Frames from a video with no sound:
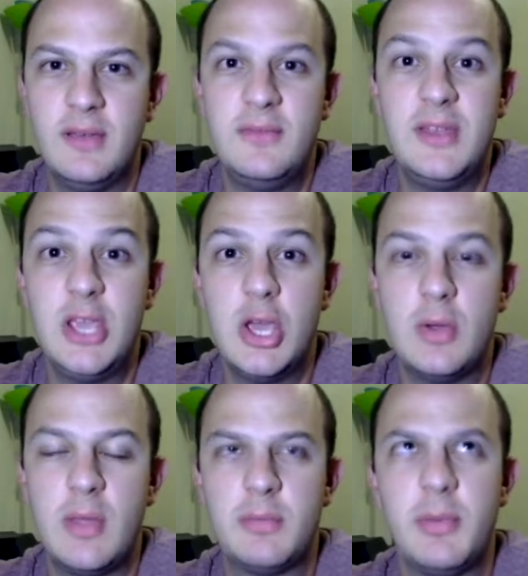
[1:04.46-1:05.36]

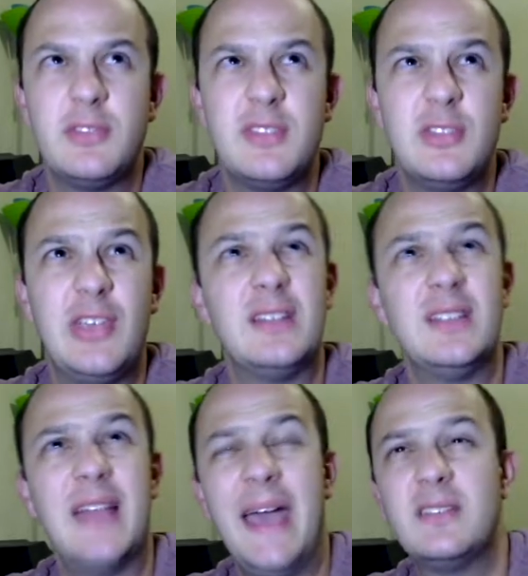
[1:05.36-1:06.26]
video that was posted to the channel
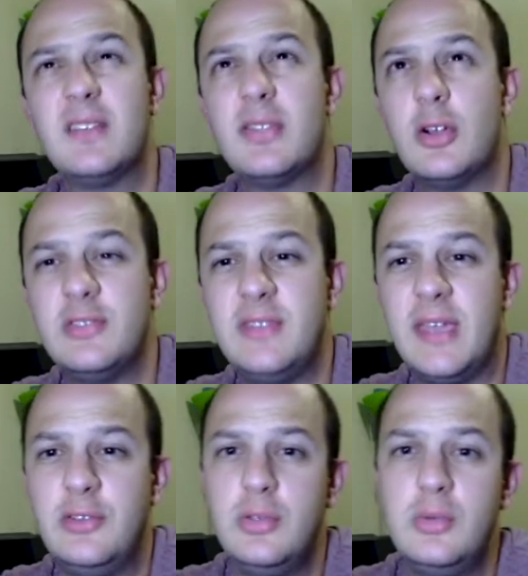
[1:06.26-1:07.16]
last
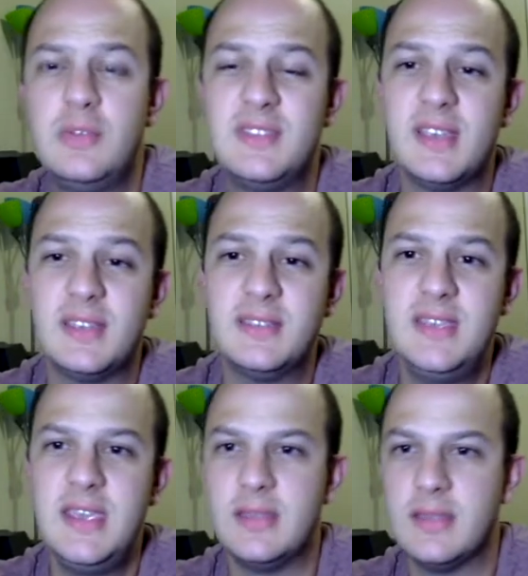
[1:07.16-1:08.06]
Thursday, June
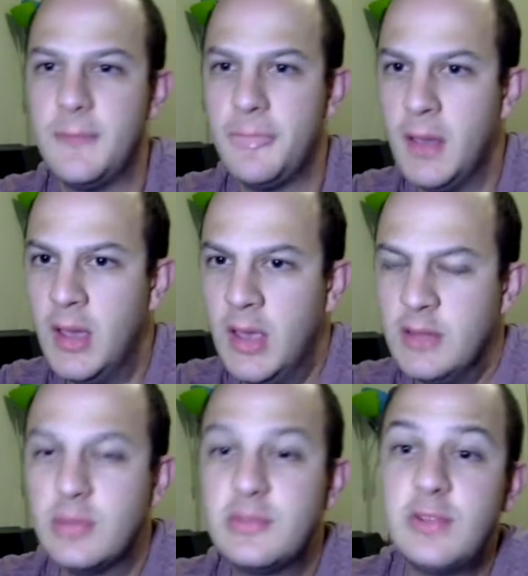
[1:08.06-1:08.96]
16th.
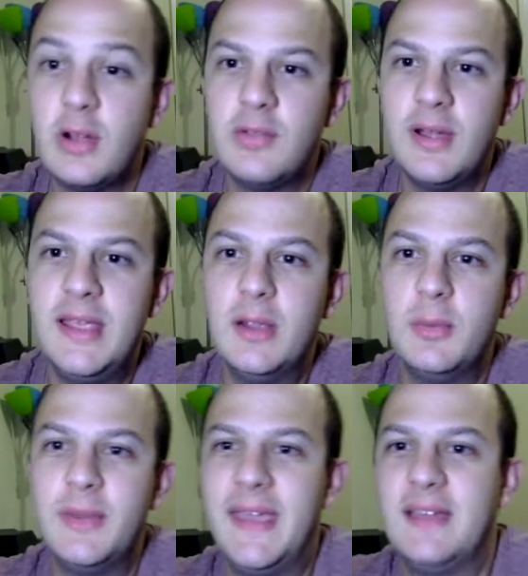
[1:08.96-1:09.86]
So it starts right here
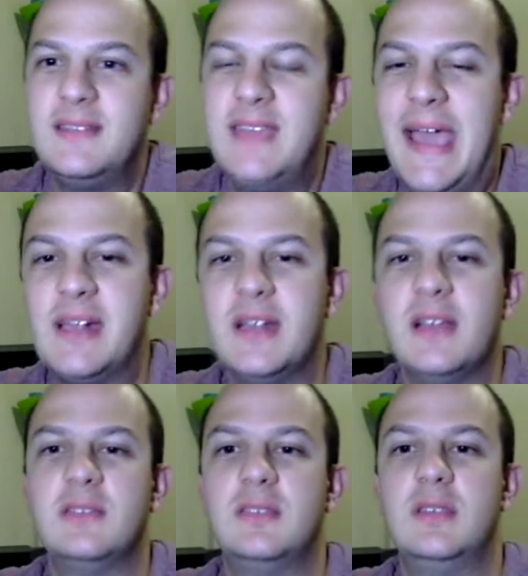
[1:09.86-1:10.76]
when they attack
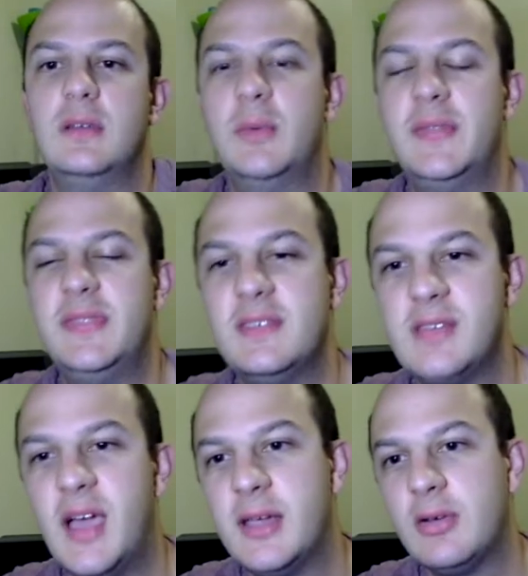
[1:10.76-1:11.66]
us with this
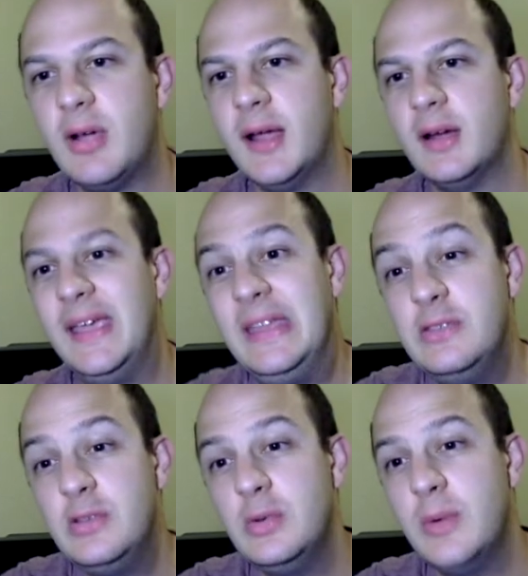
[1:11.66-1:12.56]
Skycrier
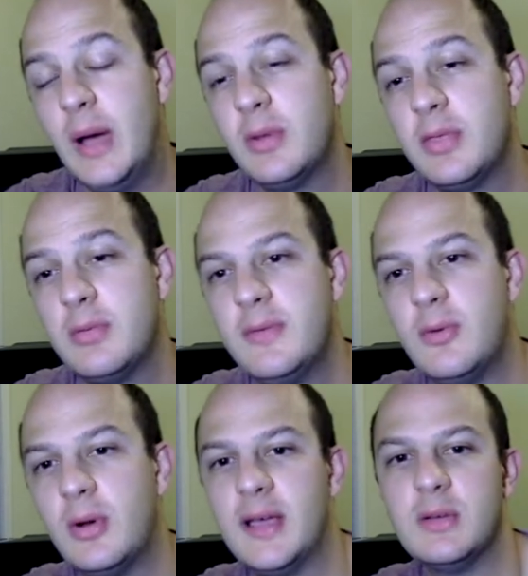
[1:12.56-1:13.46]
into our
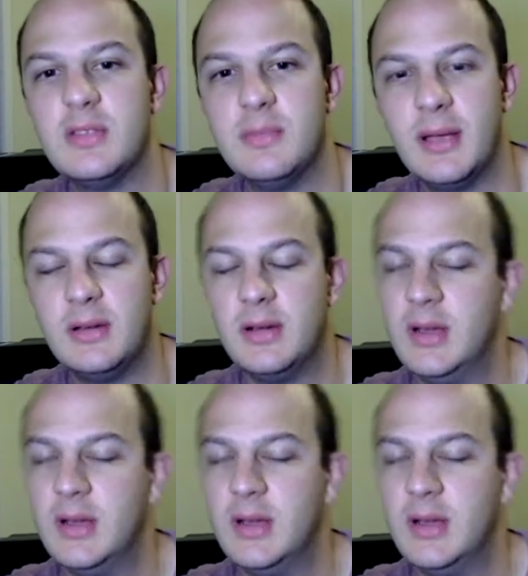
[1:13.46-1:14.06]
3/4 Echo Inspector.